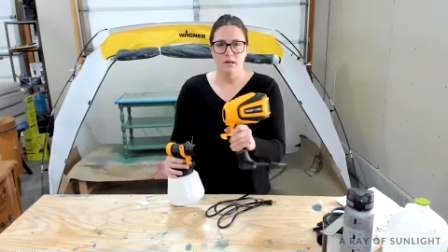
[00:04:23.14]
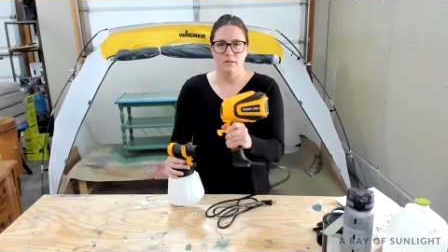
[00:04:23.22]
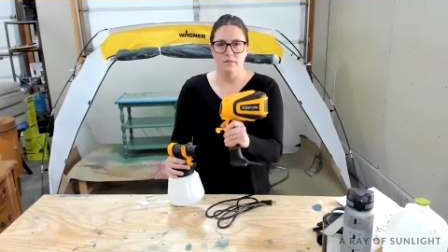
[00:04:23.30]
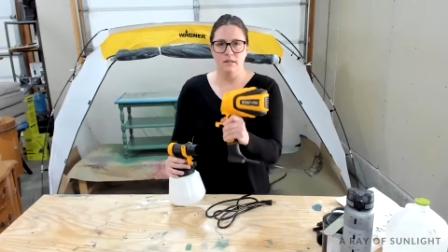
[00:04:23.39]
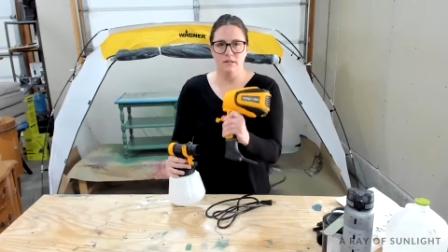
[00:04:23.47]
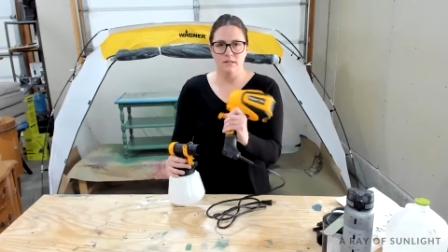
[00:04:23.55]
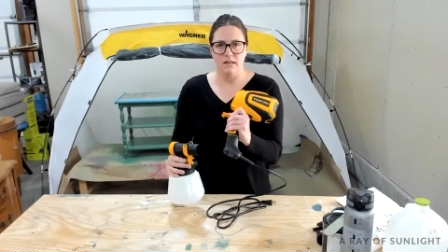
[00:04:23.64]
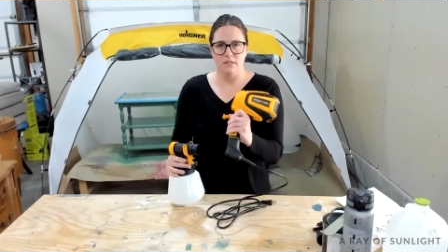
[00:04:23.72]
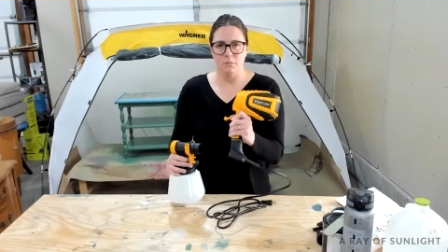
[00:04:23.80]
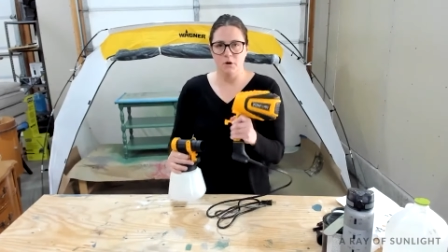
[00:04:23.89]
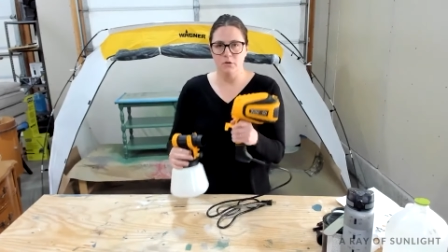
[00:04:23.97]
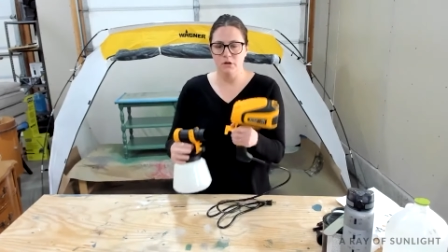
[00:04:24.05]
Then you take
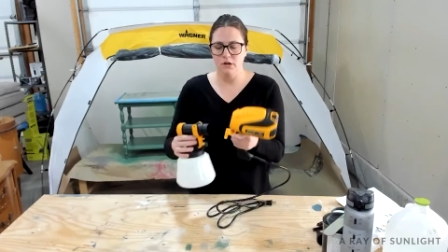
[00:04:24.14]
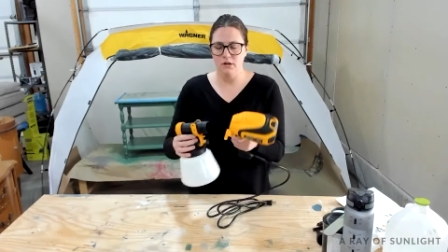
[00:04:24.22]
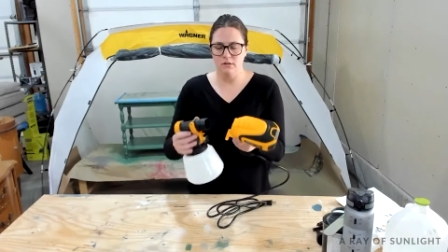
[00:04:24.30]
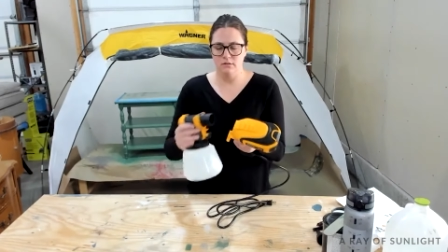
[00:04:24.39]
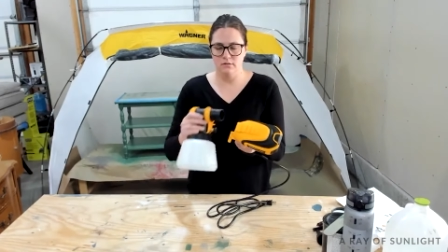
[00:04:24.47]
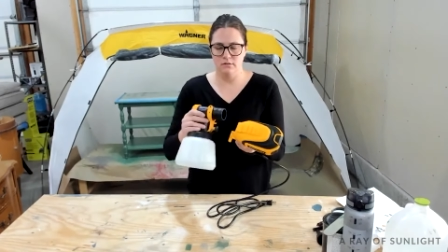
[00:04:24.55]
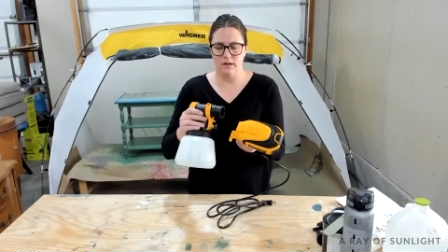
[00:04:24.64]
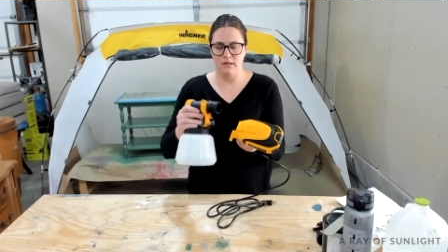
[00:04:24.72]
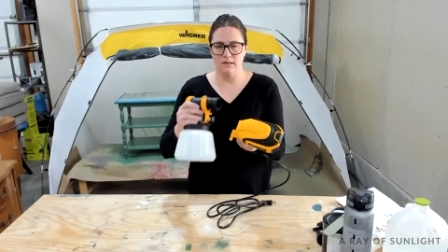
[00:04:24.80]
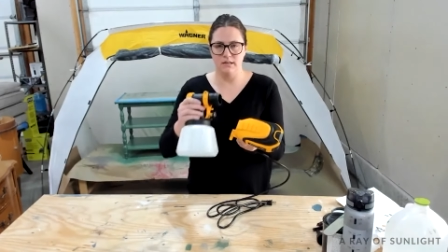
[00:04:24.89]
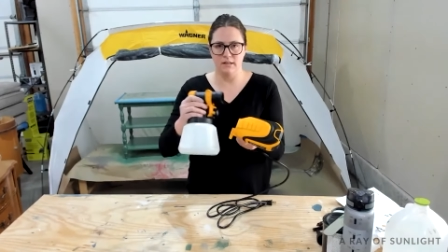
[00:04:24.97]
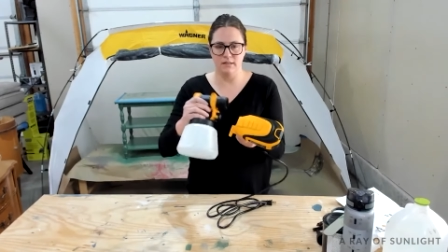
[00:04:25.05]
the motor and
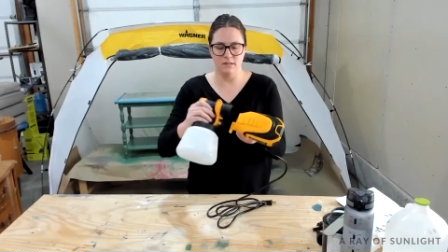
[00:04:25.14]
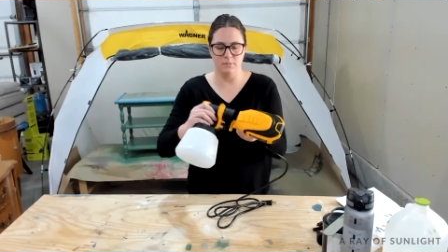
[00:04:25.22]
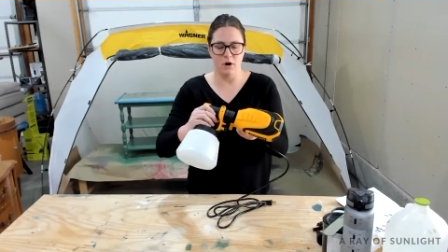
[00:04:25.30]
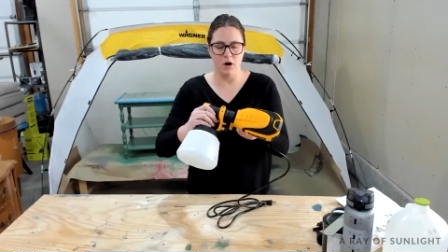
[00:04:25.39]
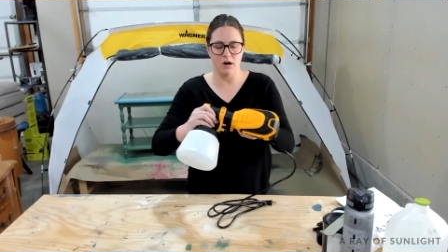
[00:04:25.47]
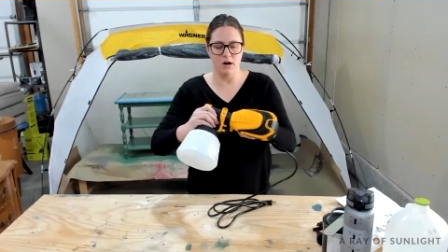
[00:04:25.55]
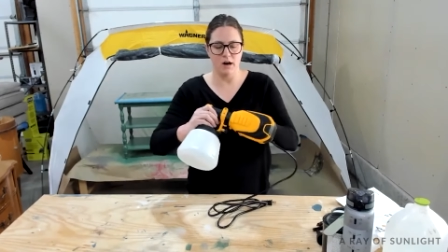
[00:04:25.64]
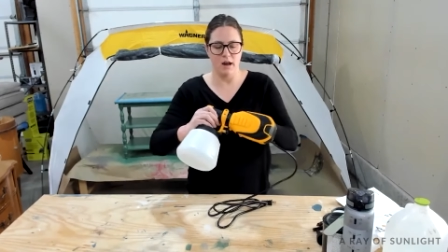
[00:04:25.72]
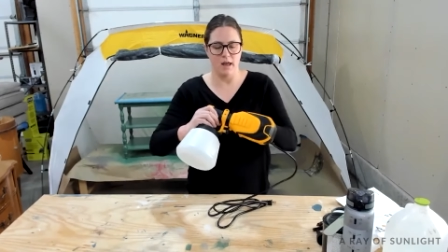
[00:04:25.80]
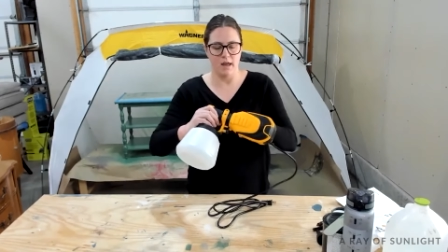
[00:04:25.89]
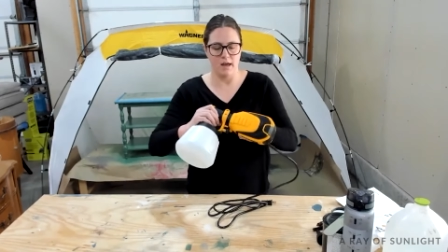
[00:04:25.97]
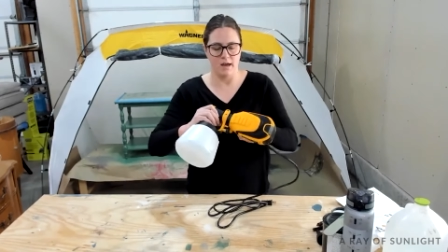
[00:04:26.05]
you take this part,
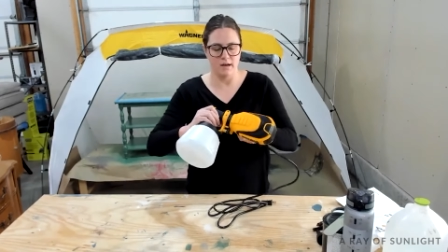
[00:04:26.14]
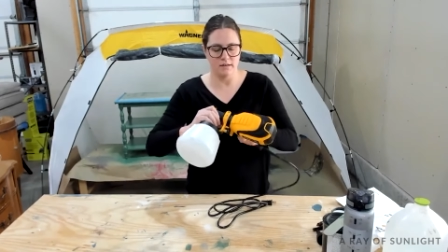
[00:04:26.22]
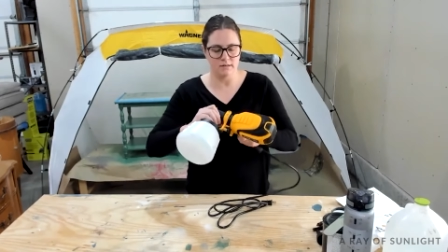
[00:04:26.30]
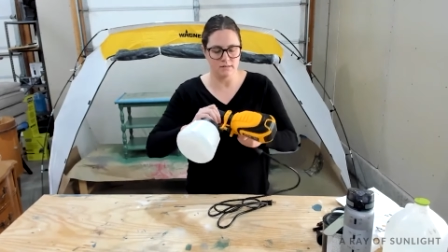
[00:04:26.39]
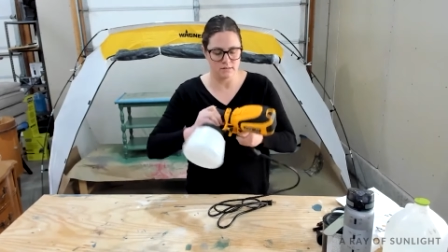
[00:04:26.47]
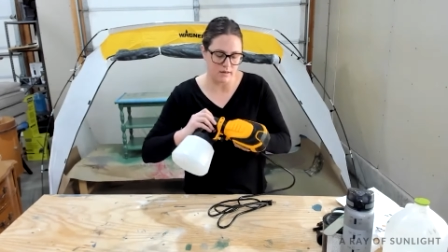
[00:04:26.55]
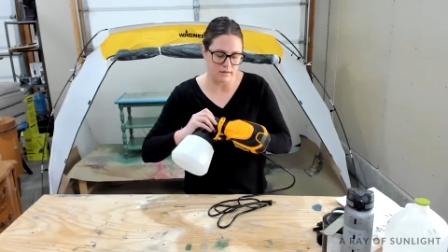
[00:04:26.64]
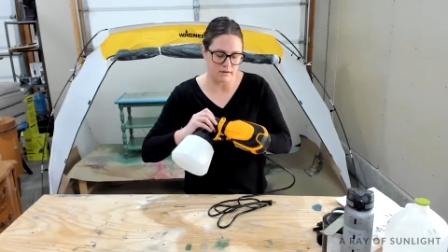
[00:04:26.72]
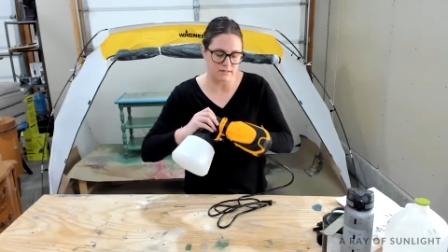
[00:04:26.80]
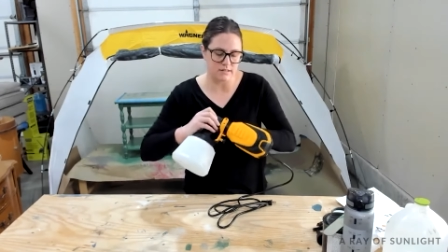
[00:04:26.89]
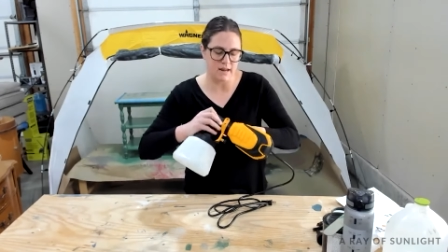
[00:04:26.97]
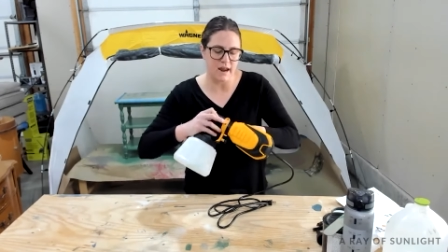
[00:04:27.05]
and
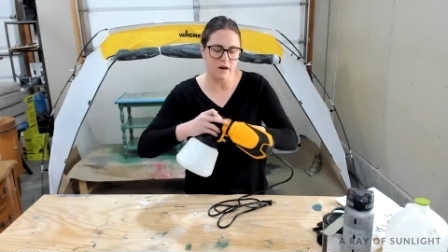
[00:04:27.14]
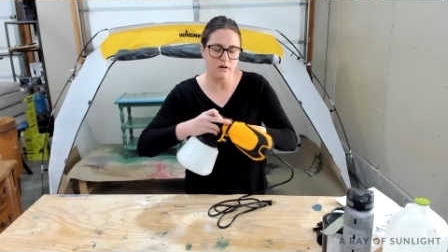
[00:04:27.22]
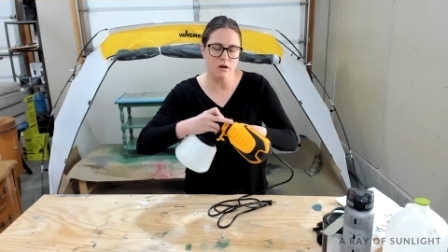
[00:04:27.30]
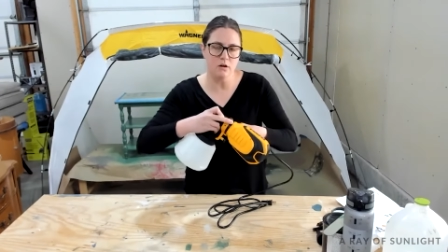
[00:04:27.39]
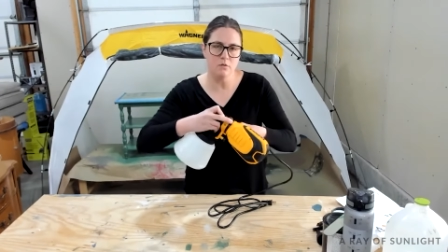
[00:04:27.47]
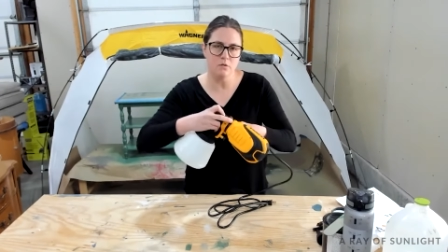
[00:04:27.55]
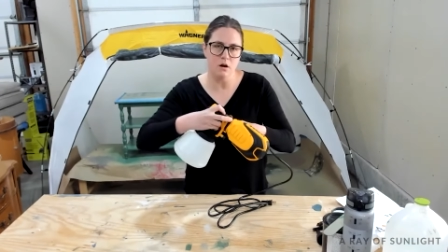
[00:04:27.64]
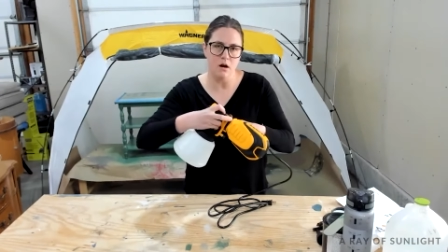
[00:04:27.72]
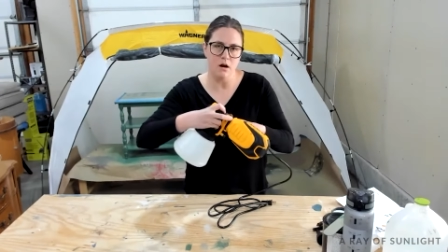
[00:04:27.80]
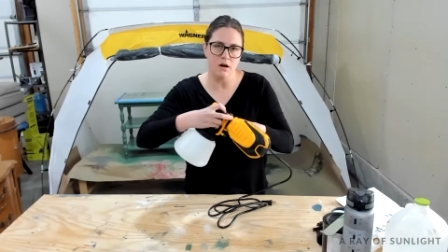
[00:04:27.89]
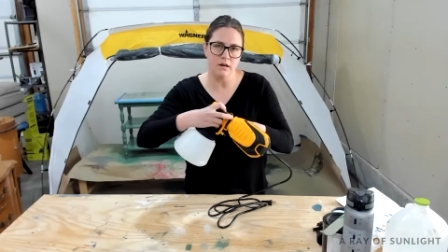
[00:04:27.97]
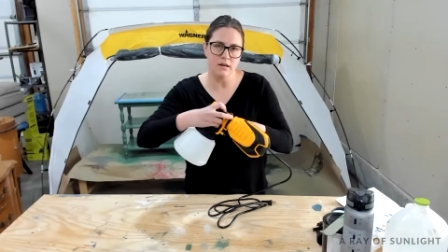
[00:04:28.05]
there's an arrow
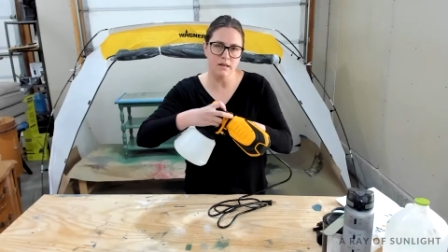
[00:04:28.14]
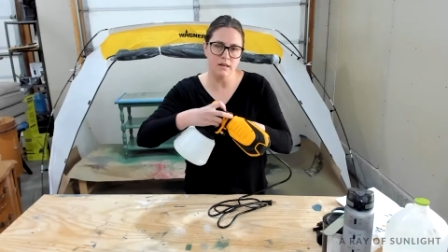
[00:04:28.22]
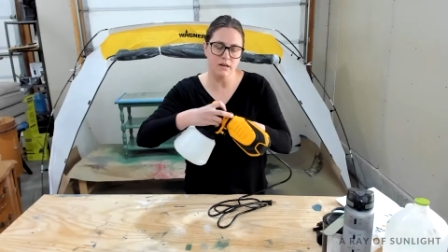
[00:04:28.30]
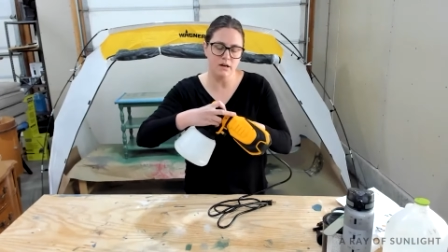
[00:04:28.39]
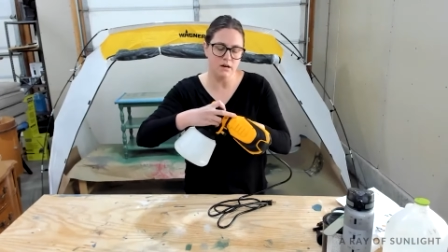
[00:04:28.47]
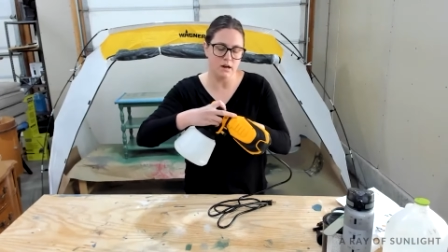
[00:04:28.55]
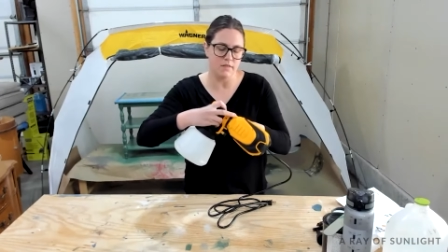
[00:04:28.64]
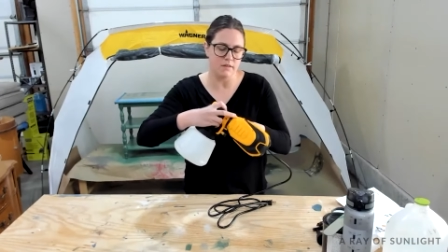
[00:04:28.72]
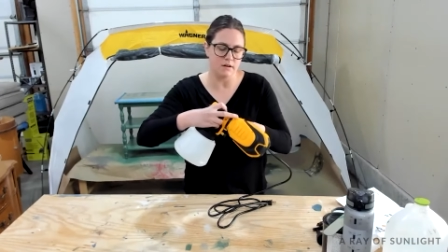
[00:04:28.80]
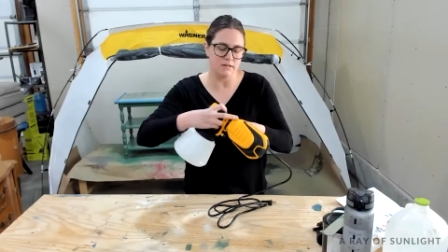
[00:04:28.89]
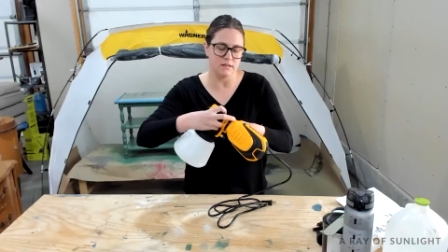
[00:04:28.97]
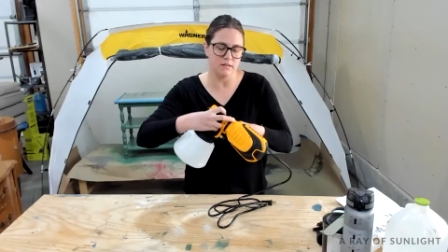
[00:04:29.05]
on here, and
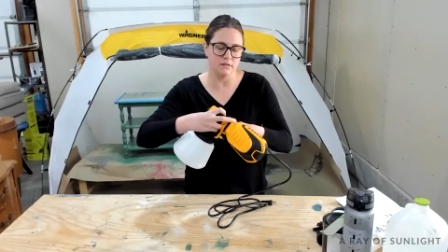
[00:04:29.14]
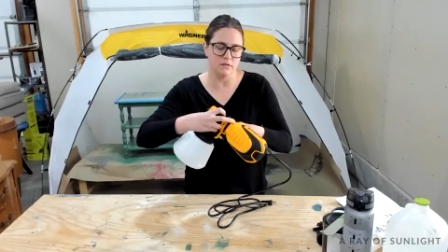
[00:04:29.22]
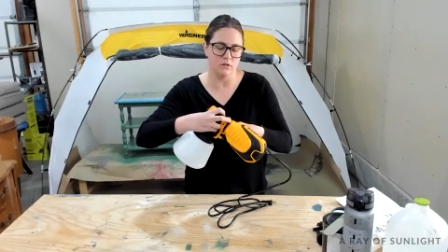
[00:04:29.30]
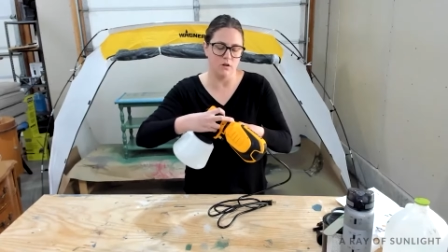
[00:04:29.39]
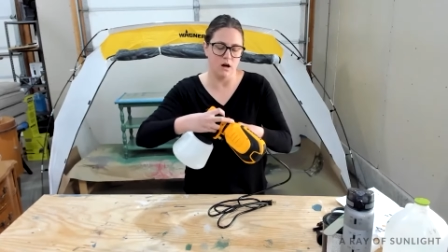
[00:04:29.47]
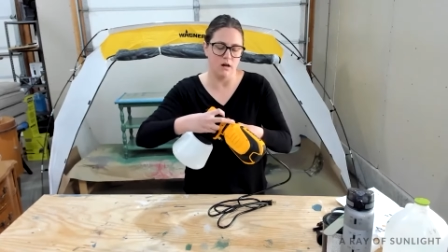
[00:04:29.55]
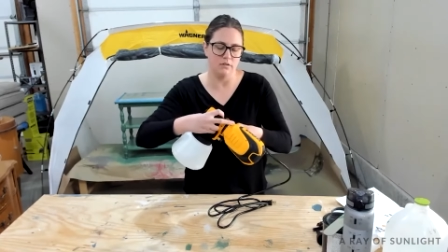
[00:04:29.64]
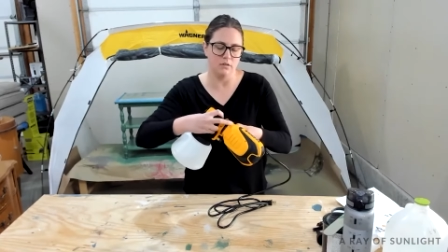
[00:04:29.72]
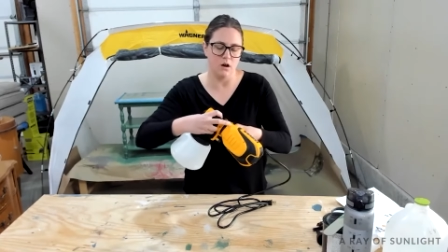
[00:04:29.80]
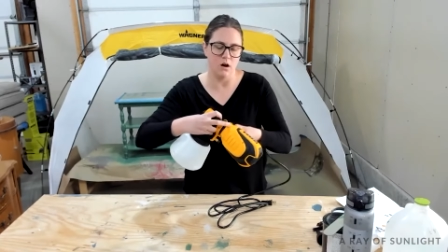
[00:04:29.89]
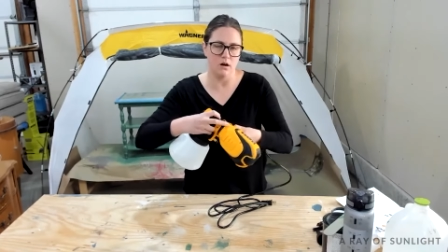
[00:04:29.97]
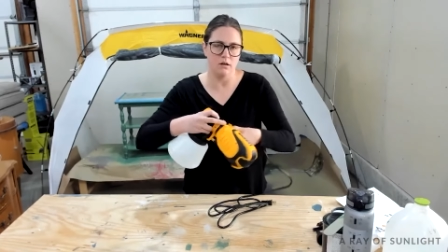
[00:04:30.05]
there's a little
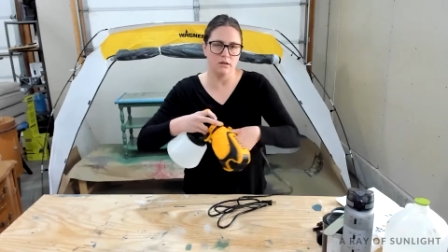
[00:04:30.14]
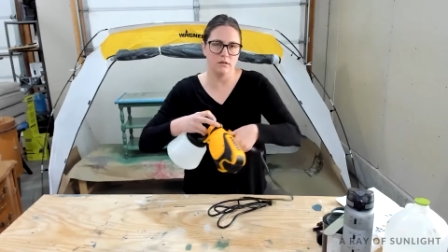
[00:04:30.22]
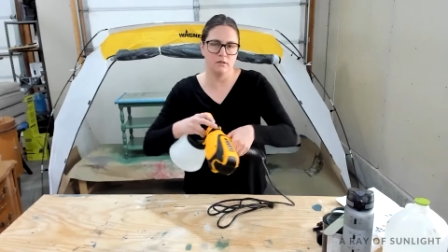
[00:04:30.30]
unlock.